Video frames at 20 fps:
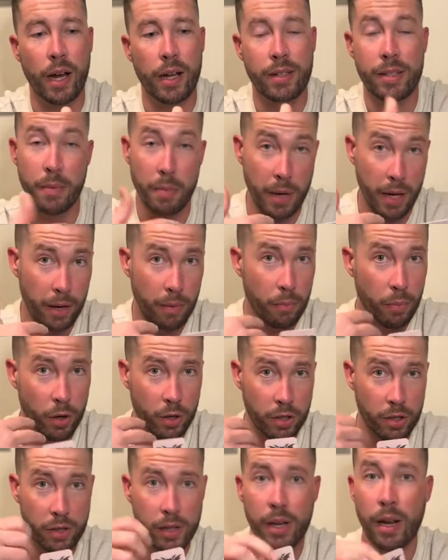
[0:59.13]
me
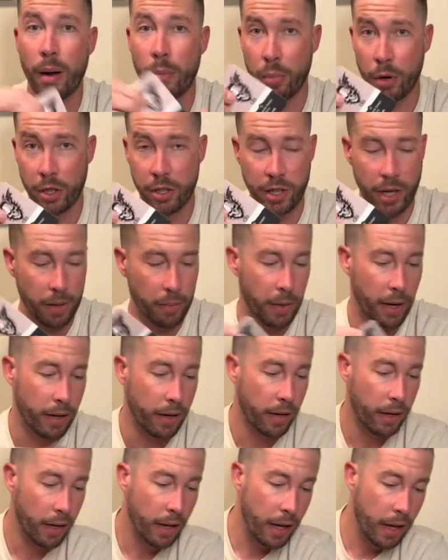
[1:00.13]
personally. Appreciate it, man.
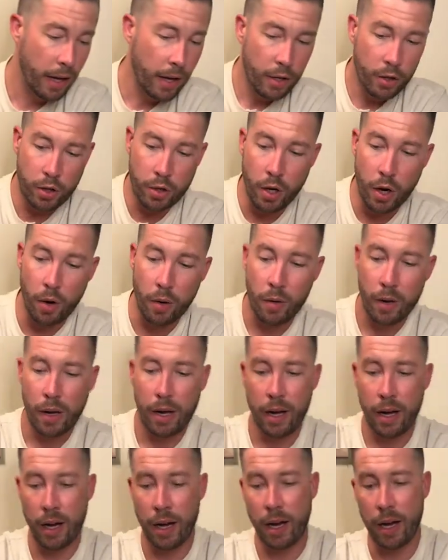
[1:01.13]
So
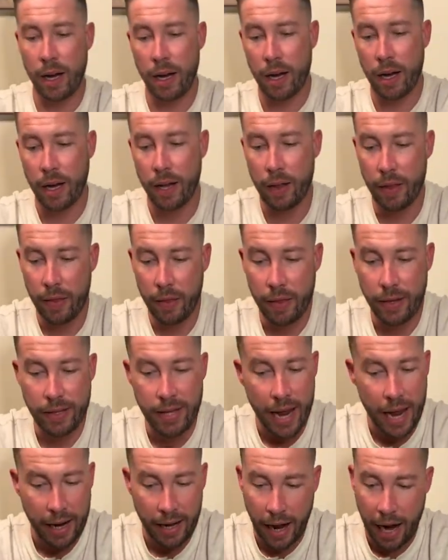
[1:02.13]
the
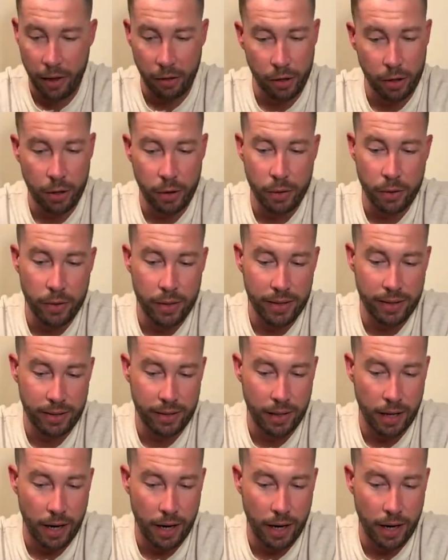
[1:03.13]
deck, I looked through this